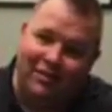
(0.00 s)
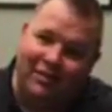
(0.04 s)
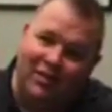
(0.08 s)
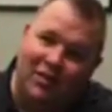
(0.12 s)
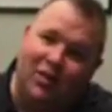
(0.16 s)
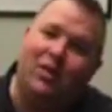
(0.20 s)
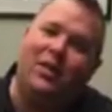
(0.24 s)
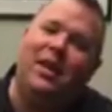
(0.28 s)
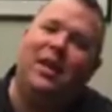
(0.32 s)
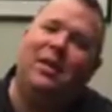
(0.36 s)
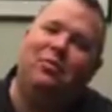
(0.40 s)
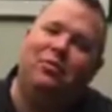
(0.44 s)

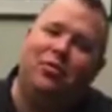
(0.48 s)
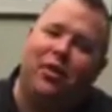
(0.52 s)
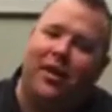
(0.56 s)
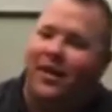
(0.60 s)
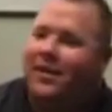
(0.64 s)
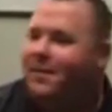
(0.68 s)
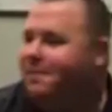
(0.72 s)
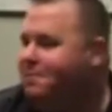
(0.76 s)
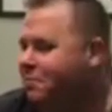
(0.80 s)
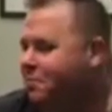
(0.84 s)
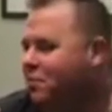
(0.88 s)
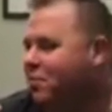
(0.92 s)
All right?
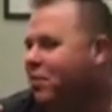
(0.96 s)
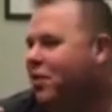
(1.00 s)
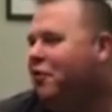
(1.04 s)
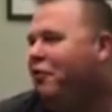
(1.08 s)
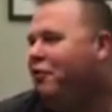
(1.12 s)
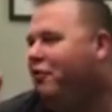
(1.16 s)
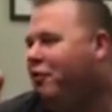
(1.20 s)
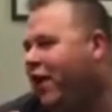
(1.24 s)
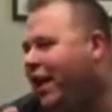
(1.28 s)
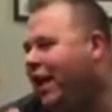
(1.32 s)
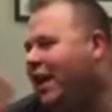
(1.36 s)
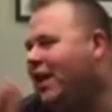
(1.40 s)
I'm sorry.
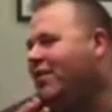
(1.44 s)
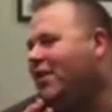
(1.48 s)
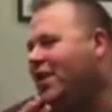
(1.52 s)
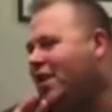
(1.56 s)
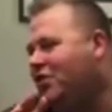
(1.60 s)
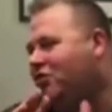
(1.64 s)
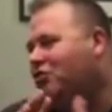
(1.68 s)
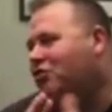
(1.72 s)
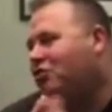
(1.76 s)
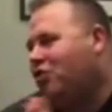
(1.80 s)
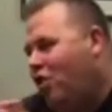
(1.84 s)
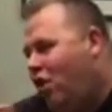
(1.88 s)

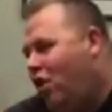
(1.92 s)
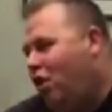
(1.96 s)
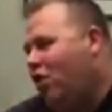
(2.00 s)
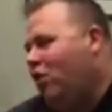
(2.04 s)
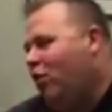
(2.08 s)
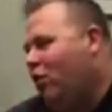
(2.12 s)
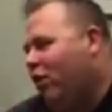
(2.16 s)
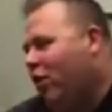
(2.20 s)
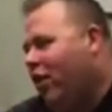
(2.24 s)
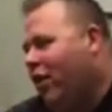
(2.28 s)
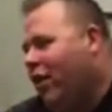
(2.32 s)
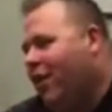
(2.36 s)
Freak is a
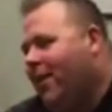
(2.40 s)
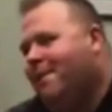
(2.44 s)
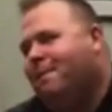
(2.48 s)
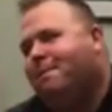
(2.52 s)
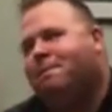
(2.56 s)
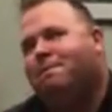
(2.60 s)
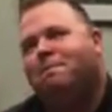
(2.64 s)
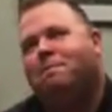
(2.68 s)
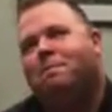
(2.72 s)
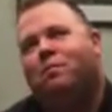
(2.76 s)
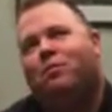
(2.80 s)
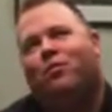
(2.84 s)
strong
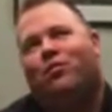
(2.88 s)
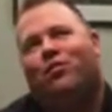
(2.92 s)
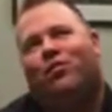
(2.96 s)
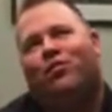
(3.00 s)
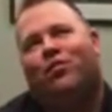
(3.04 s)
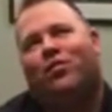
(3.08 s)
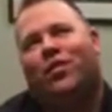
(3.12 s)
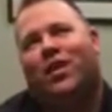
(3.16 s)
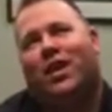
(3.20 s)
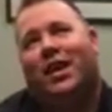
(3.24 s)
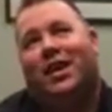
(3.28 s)
word.